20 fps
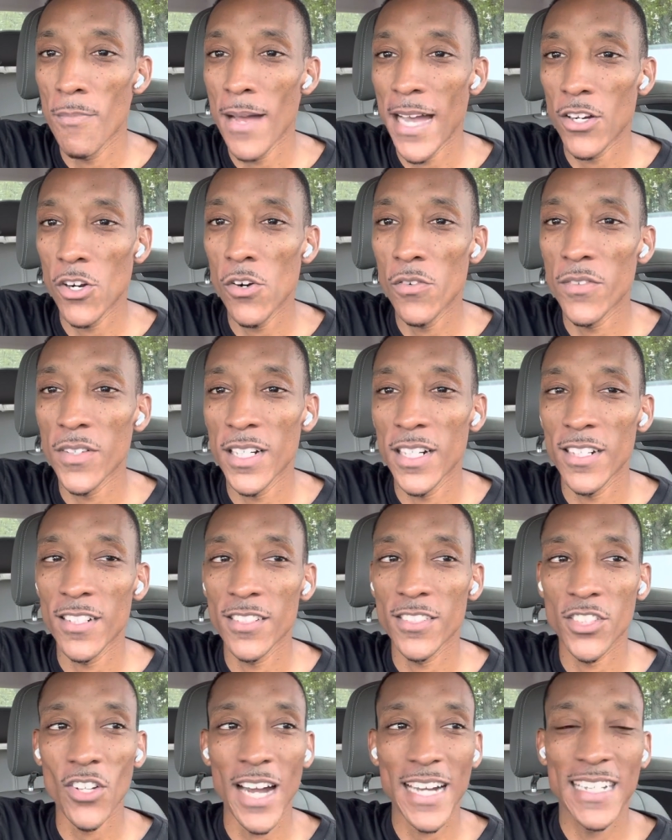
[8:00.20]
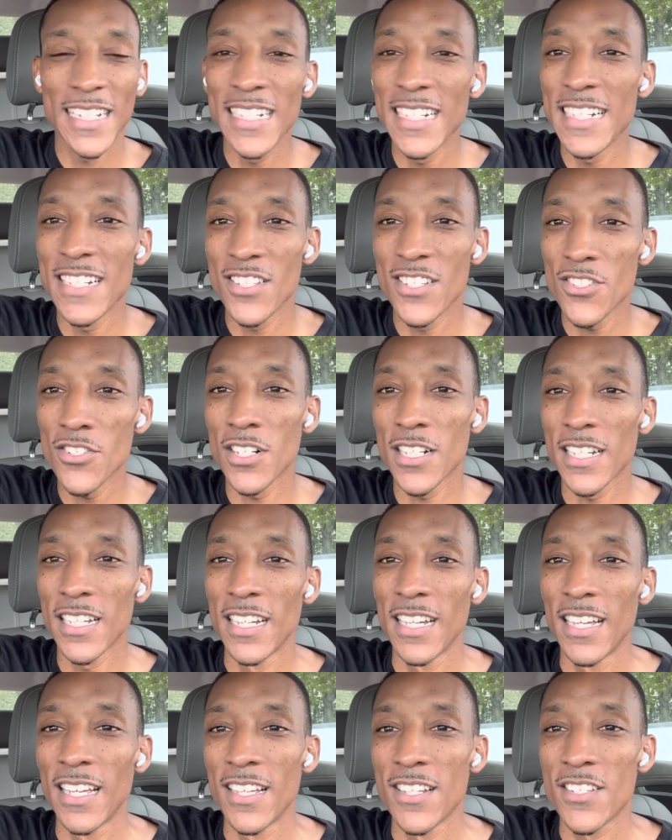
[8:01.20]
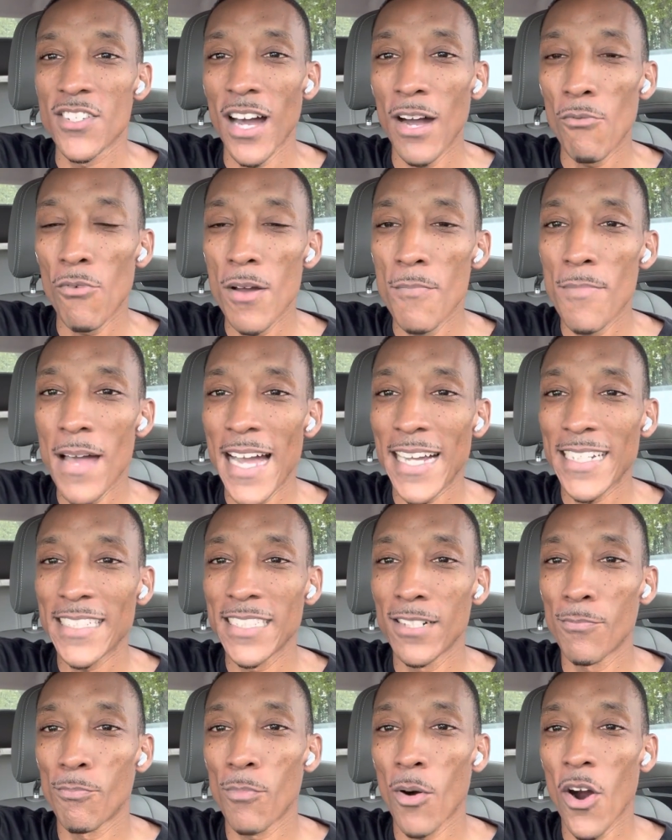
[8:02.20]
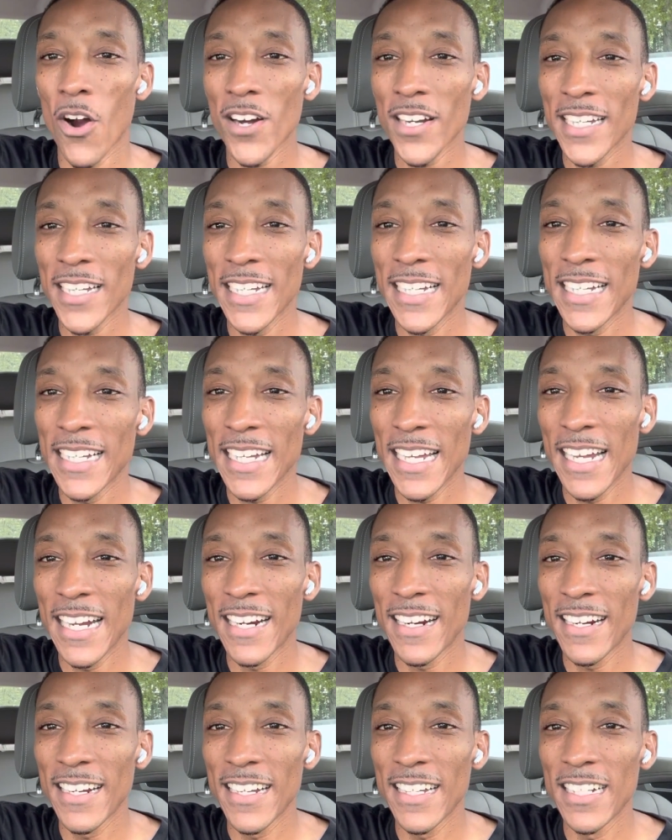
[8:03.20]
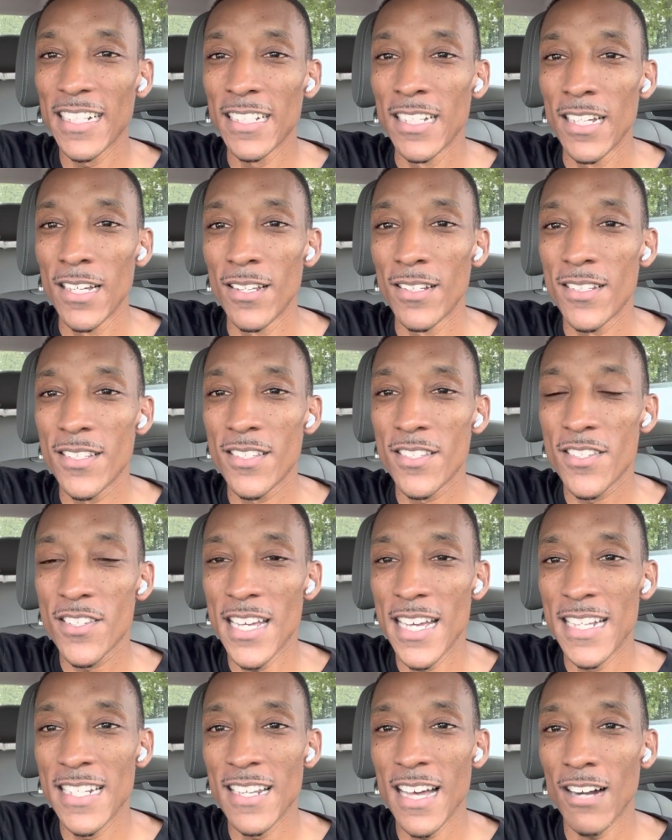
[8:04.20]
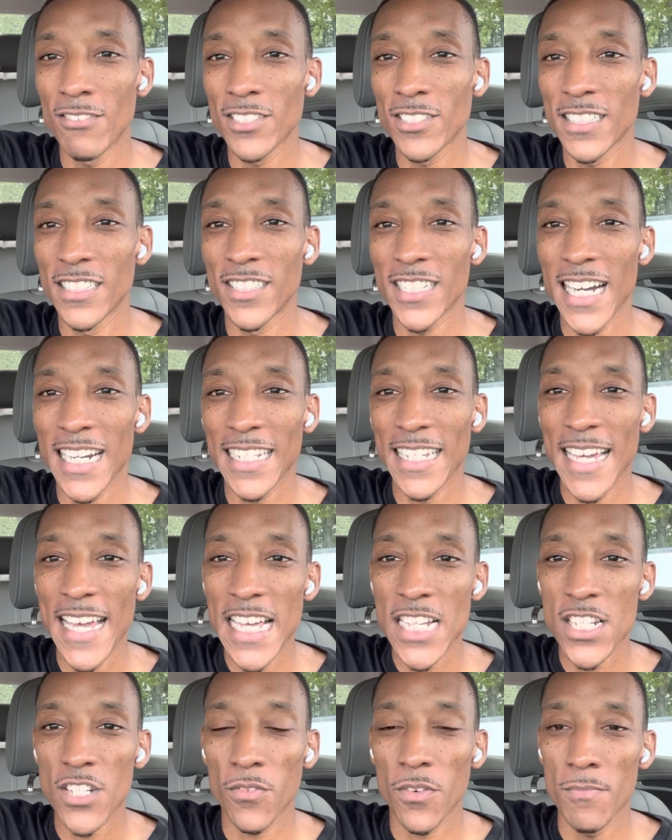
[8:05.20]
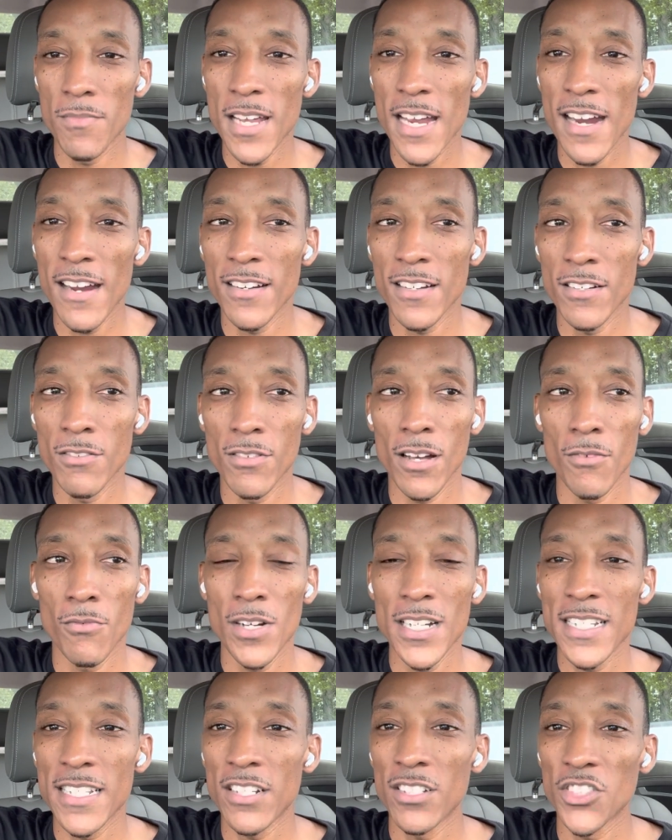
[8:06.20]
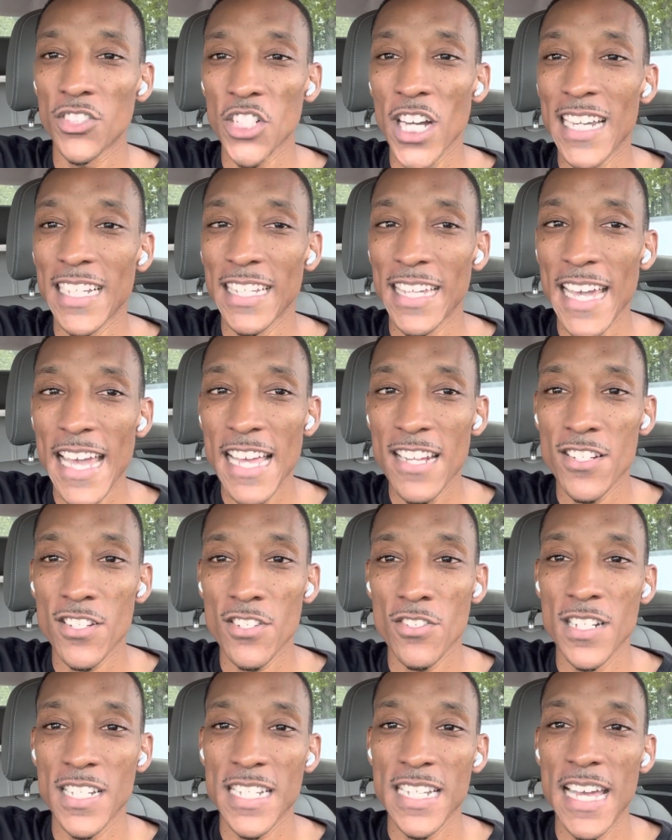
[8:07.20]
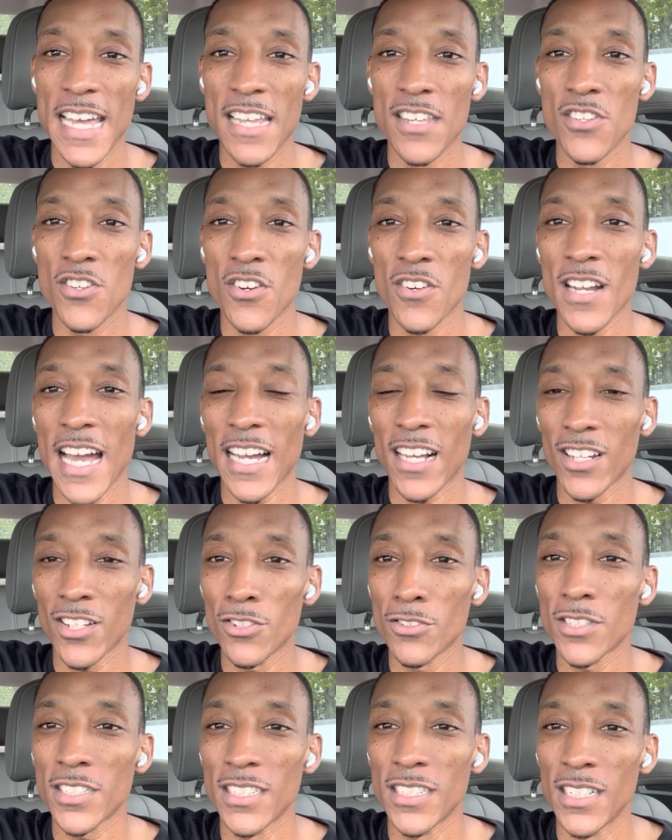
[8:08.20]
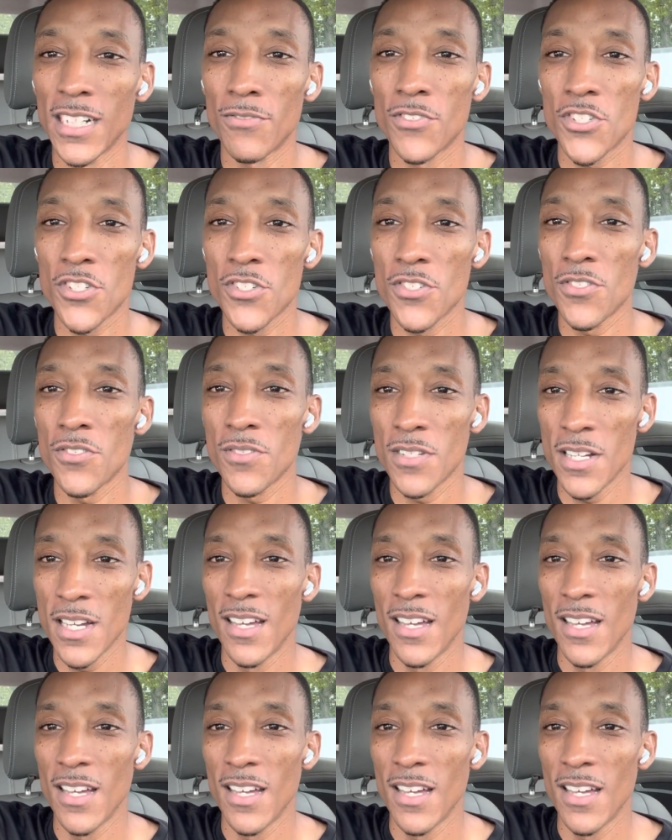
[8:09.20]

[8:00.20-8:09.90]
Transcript: back over there. So I couldn't do it. So I went back to the parking area and I was gonna try to cancel from there. And then when I went to try to cancel, it said you're not close enough to